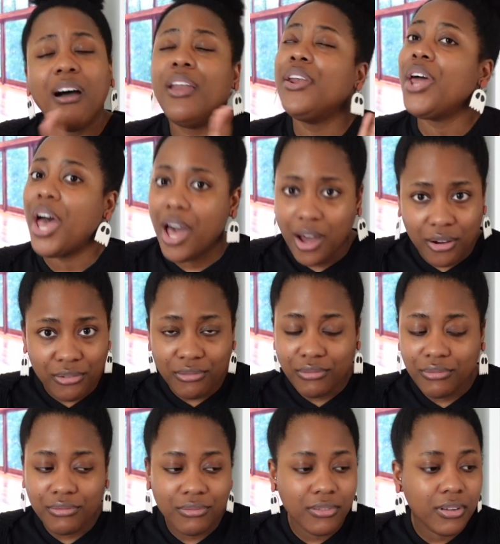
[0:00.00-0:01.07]

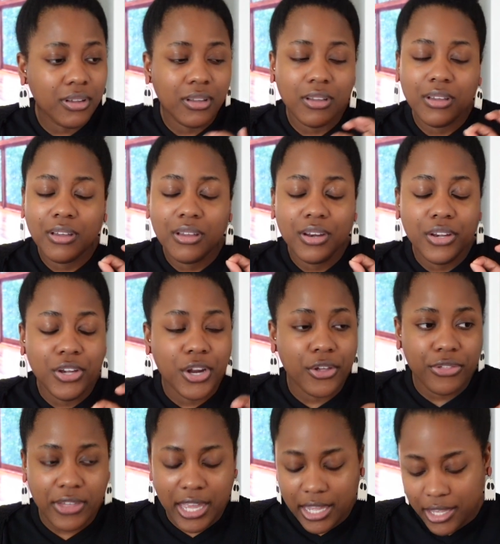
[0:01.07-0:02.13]
No
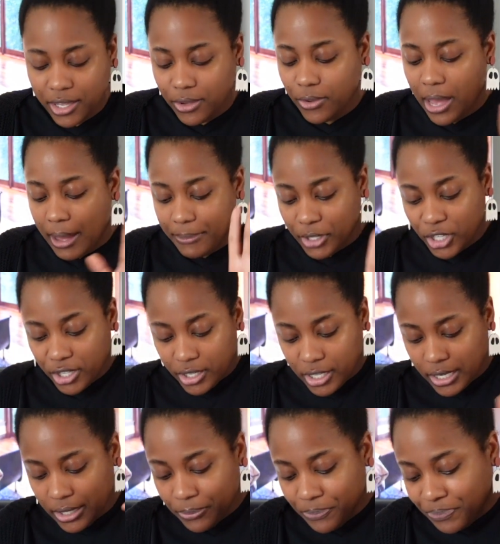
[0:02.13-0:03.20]
thank you, I'm
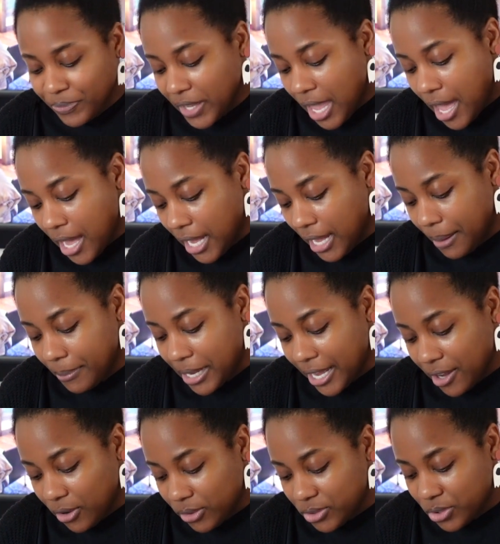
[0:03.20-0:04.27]
good.
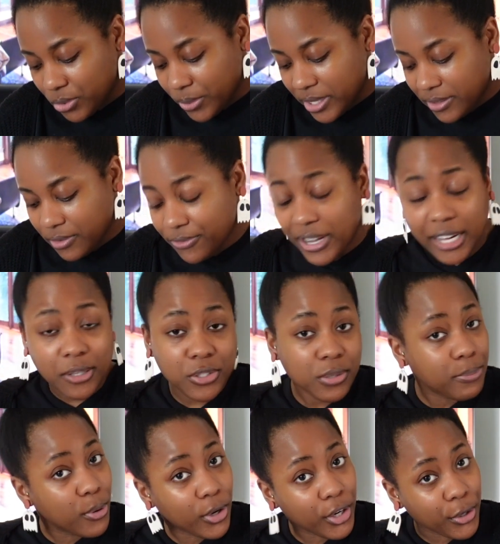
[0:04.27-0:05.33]
I also read The Final
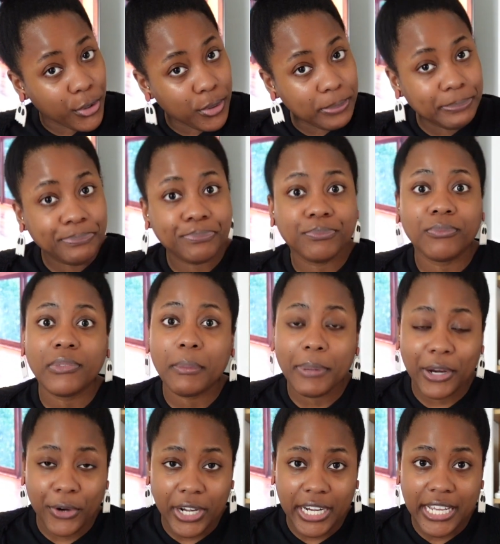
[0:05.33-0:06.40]
Support Group by
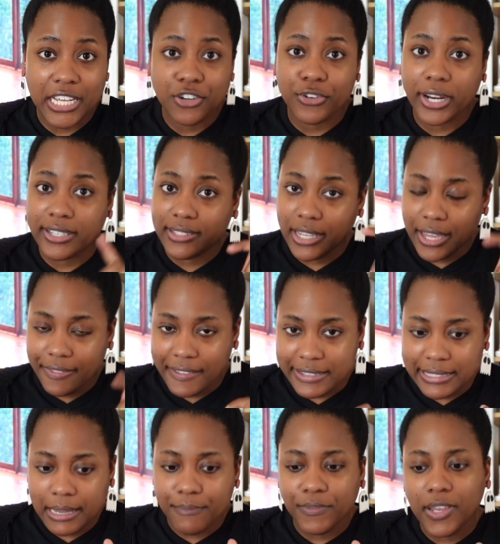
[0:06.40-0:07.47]
Grady Hendrix in that
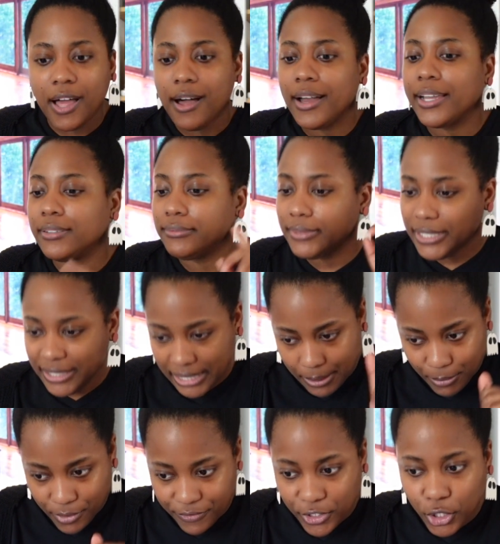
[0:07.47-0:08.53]
same vlog, same
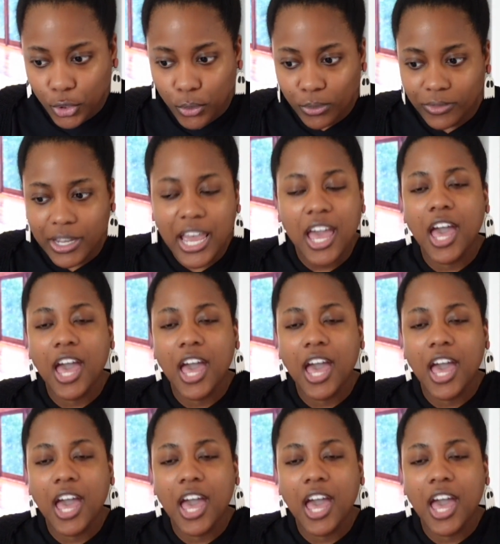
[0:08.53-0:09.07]
review.